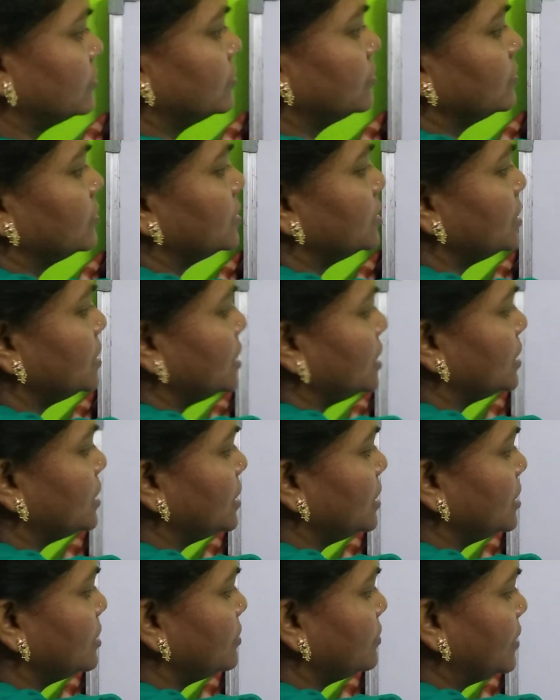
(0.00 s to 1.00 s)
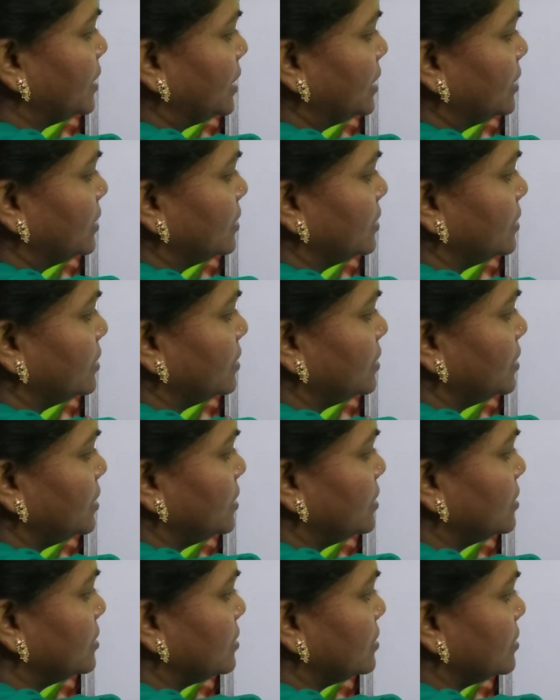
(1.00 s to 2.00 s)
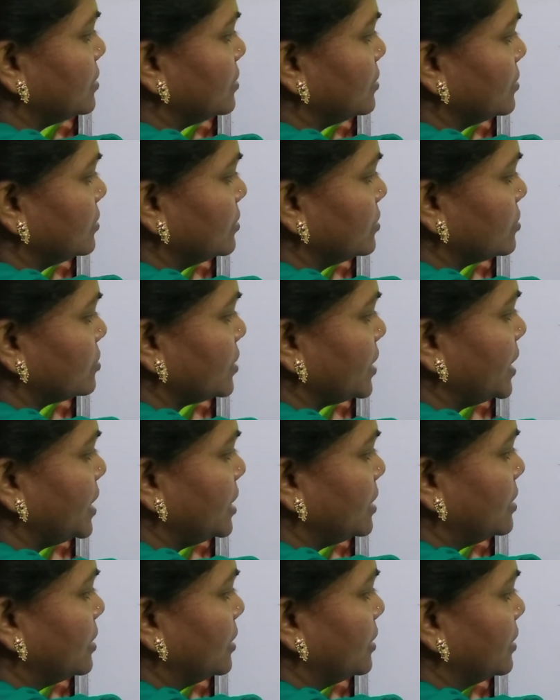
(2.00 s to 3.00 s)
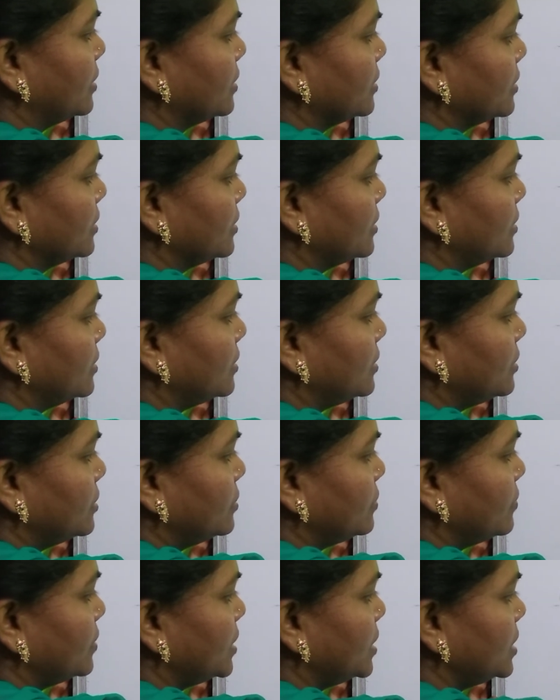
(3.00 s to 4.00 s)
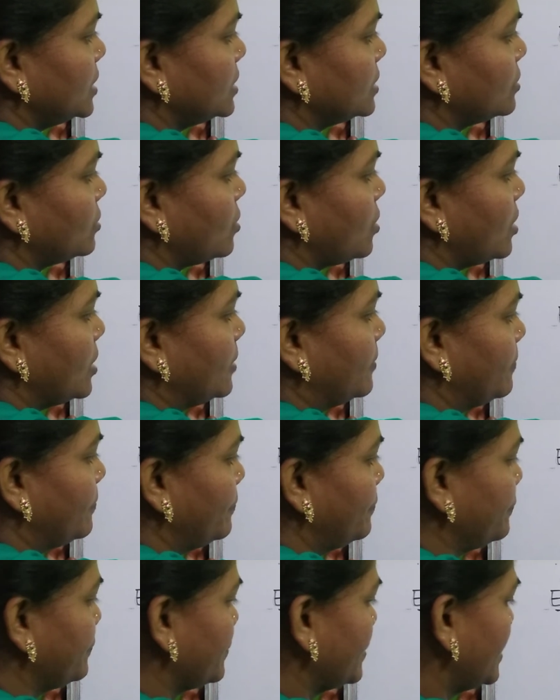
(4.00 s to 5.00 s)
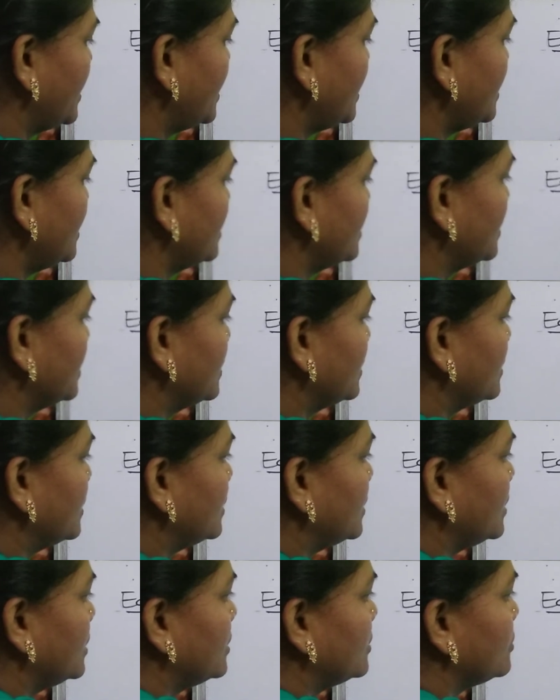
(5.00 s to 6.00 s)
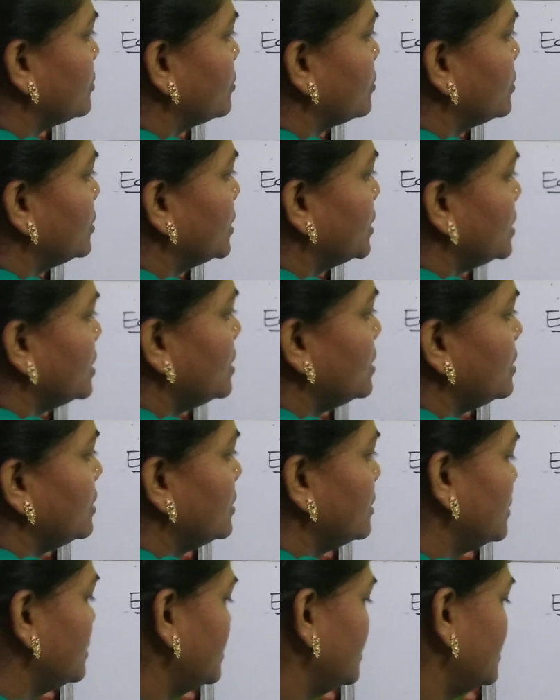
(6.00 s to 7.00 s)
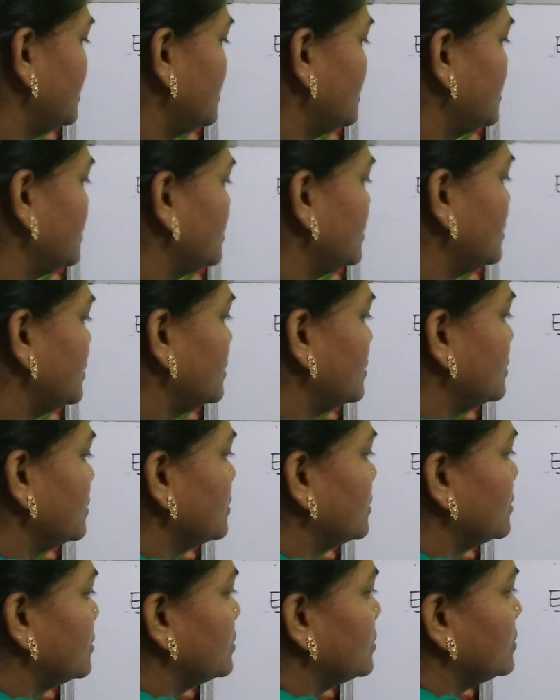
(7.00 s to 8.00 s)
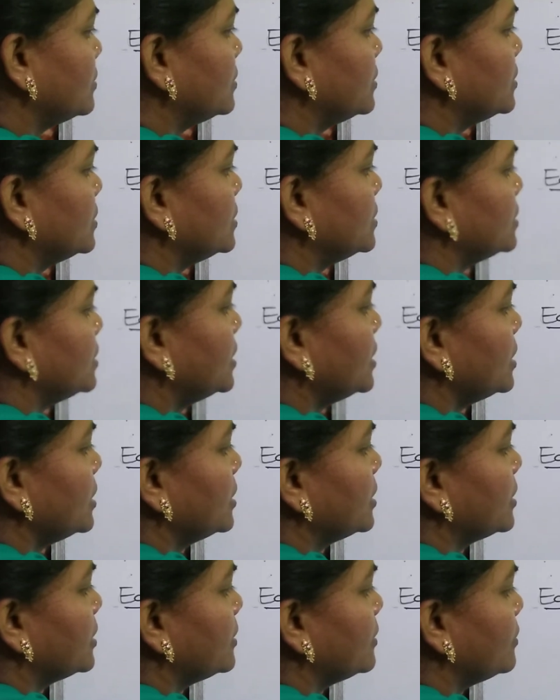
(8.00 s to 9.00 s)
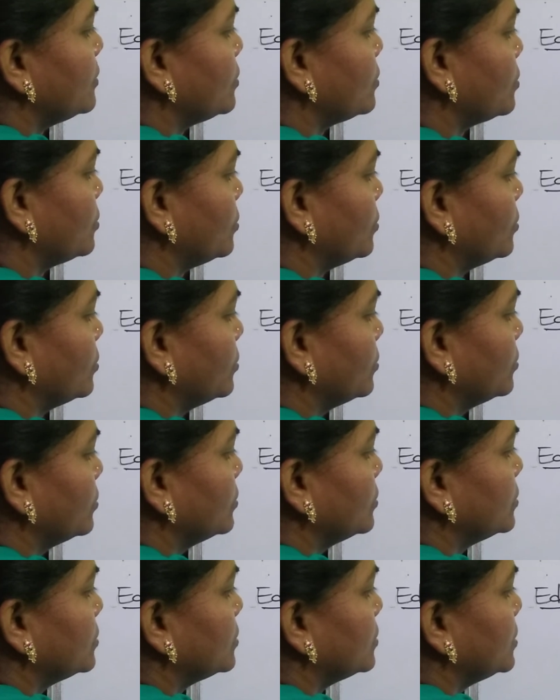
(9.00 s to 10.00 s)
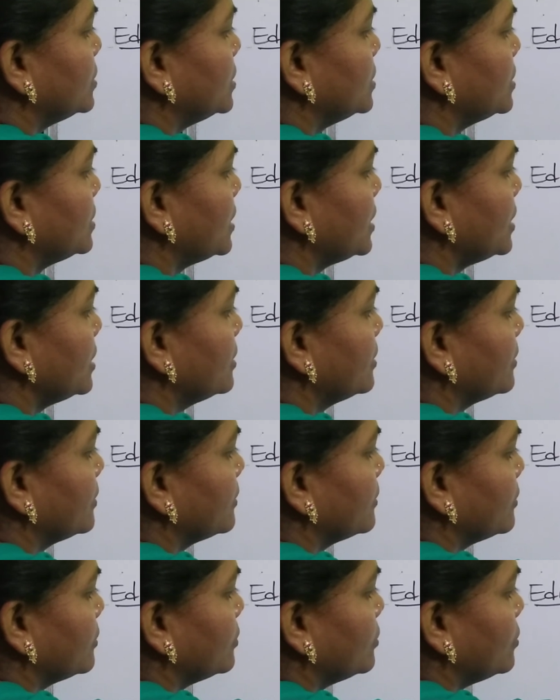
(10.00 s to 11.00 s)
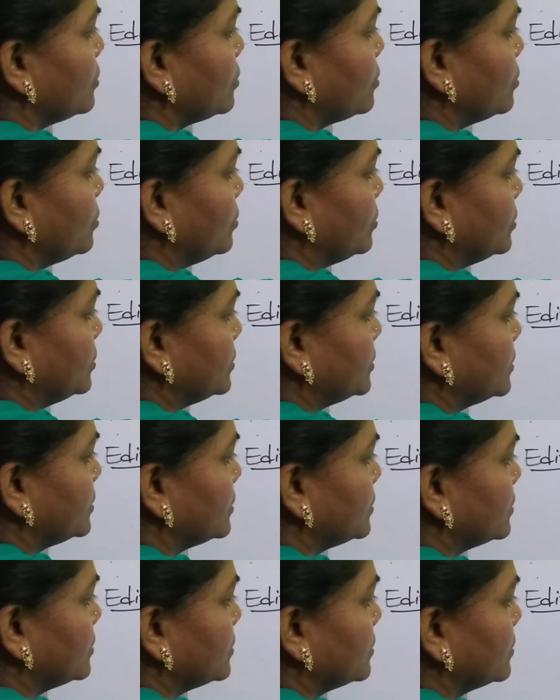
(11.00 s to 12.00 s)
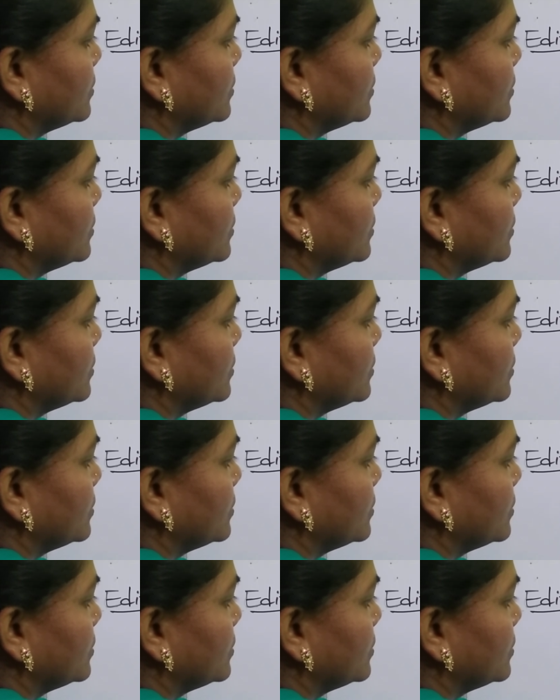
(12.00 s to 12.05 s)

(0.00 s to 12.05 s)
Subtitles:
Isn't it? This one, this straight. This one is column. Okay. This total, this is the row. So these are rows.